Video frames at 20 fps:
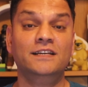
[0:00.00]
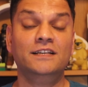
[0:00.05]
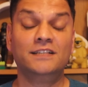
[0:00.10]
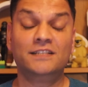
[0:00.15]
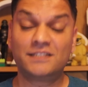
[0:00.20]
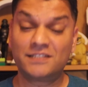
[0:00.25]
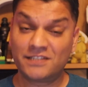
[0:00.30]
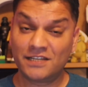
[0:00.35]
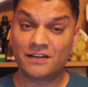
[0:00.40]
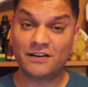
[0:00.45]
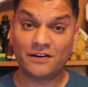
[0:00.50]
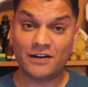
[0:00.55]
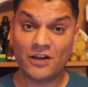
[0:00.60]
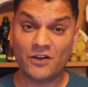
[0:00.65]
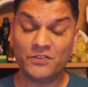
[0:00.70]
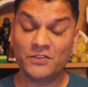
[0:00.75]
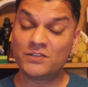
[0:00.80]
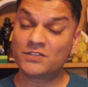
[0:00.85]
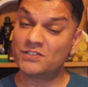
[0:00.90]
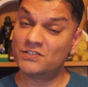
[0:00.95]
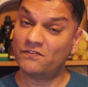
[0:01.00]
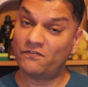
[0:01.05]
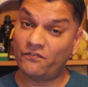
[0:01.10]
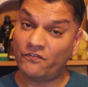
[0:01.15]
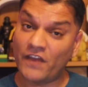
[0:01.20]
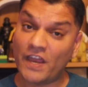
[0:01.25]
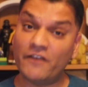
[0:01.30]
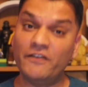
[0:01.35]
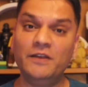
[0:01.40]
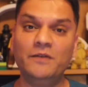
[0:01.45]
Stick around, this is
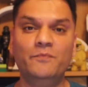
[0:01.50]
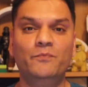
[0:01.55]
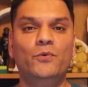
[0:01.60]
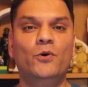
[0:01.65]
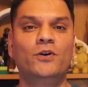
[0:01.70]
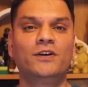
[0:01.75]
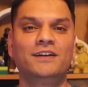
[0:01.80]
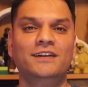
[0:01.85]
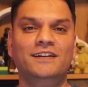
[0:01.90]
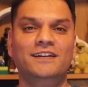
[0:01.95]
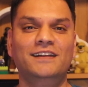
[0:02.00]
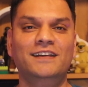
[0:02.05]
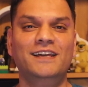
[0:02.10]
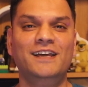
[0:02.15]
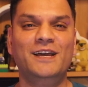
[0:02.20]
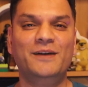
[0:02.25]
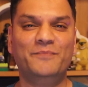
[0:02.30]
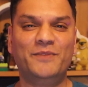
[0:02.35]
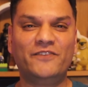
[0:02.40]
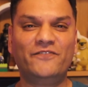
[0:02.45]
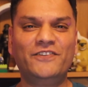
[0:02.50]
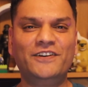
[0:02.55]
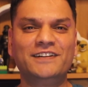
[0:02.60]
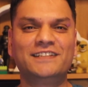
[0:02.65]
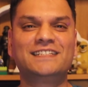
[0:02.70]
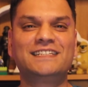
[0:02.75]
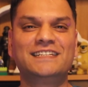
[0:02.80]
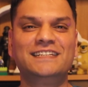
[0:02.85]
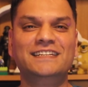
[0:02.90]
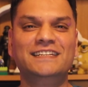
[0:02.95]
very important. But
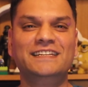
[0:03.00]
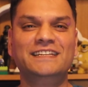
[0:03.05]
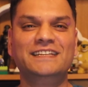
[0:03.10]
first,